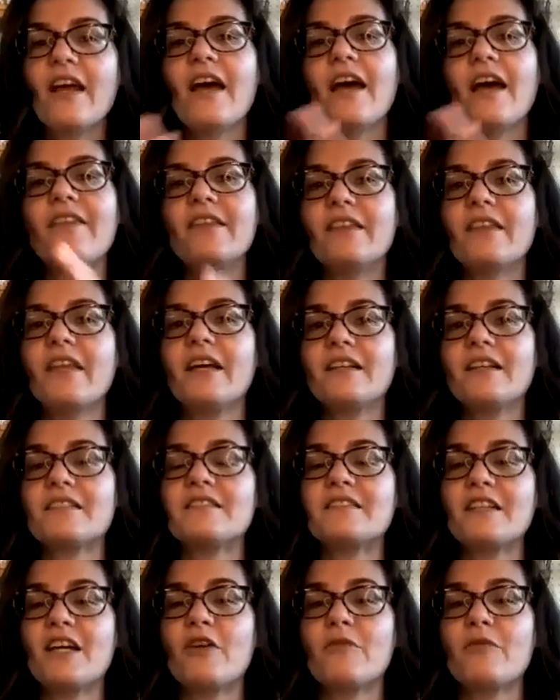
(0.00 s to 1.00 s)
And the next
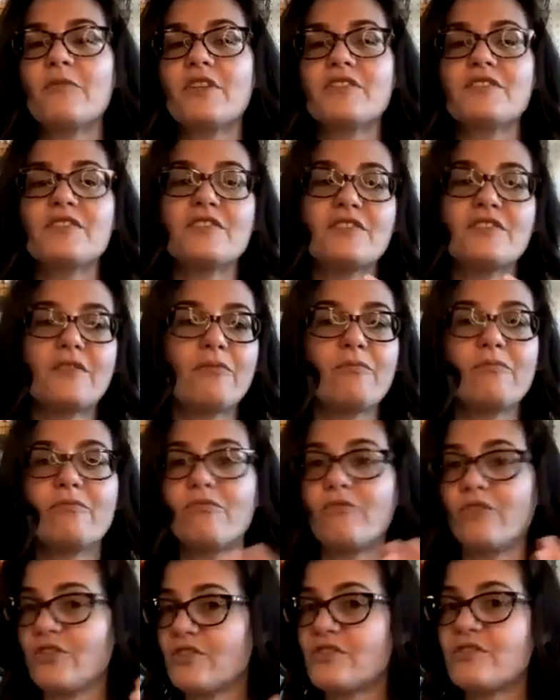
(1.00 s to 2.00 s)
step, this is the
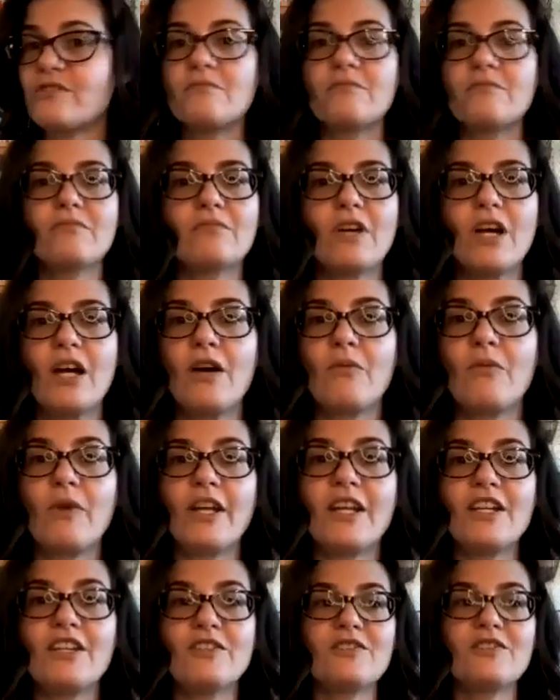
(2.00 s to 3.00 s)
first
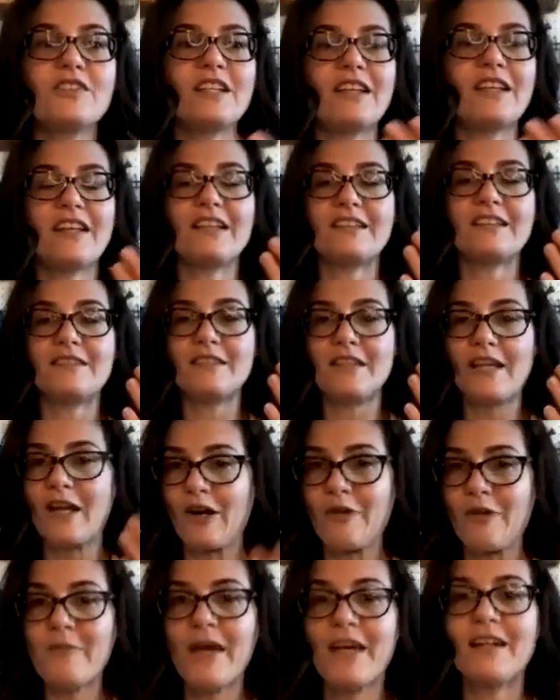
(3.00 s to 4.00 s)
way to use it, is
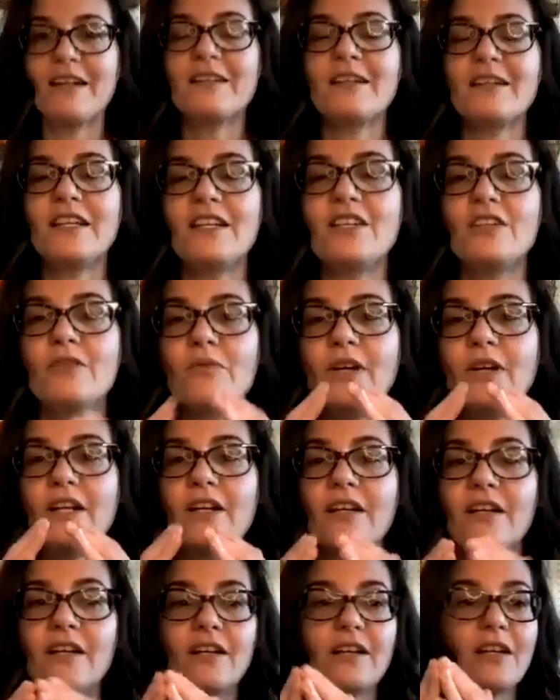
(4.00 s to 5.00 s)
aromatically. You want
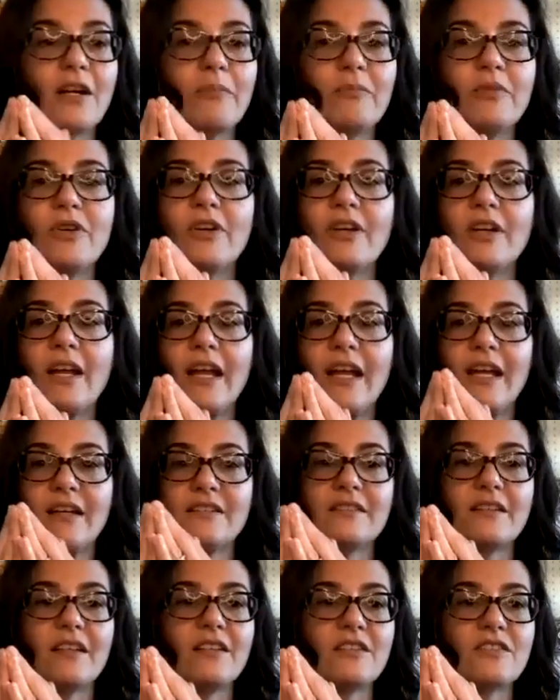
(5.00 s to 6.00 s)
to cup your
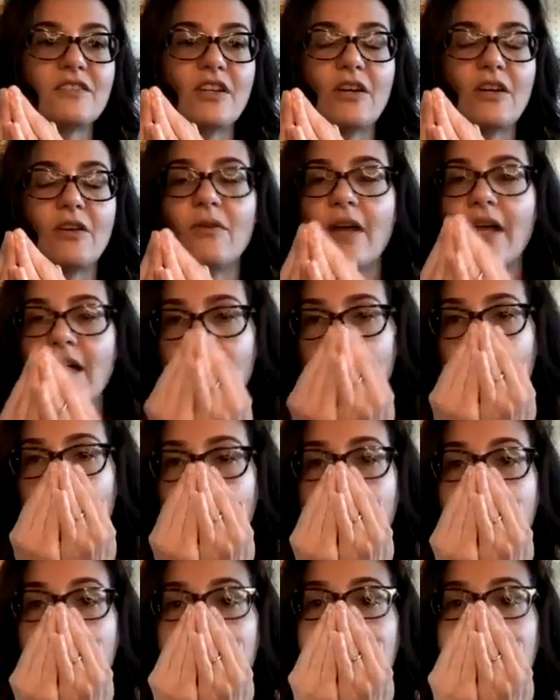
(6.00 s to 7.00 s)
hands like so, and
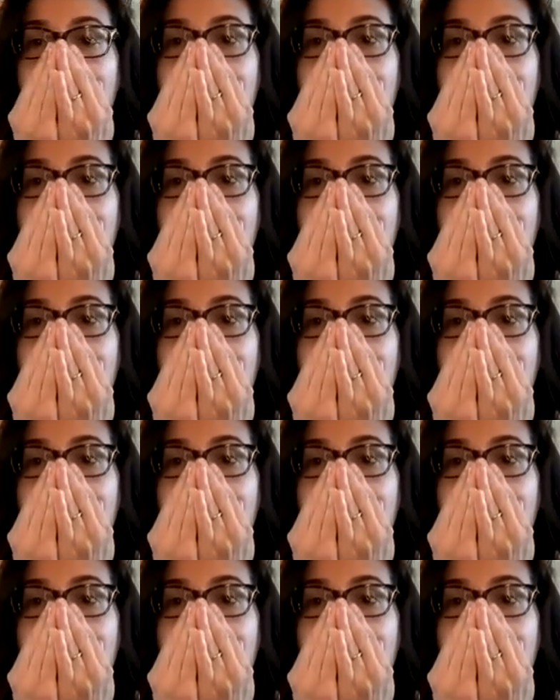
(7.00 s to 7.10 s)
then